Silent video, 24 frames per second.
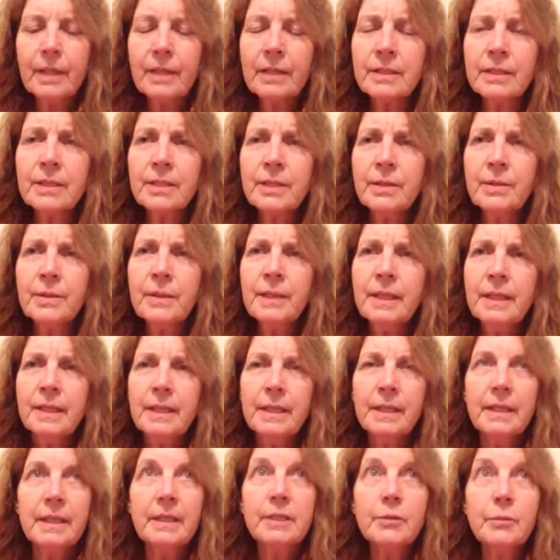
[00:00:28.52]
So
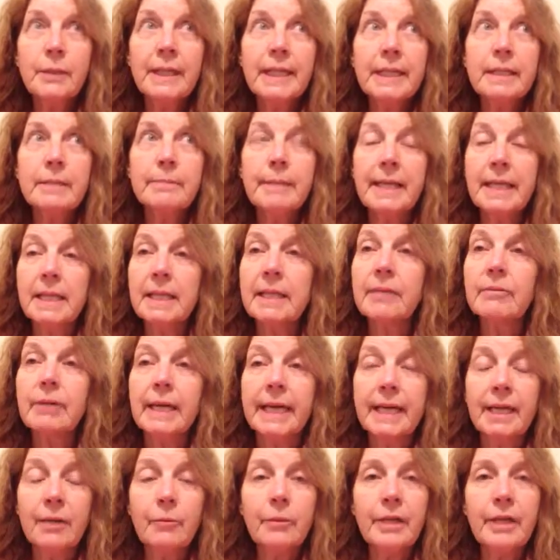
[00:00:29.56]
this week is mainly a
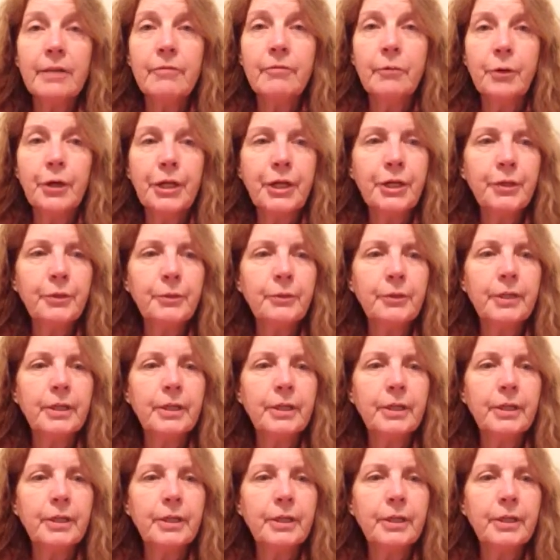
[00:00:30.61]
writing week for you.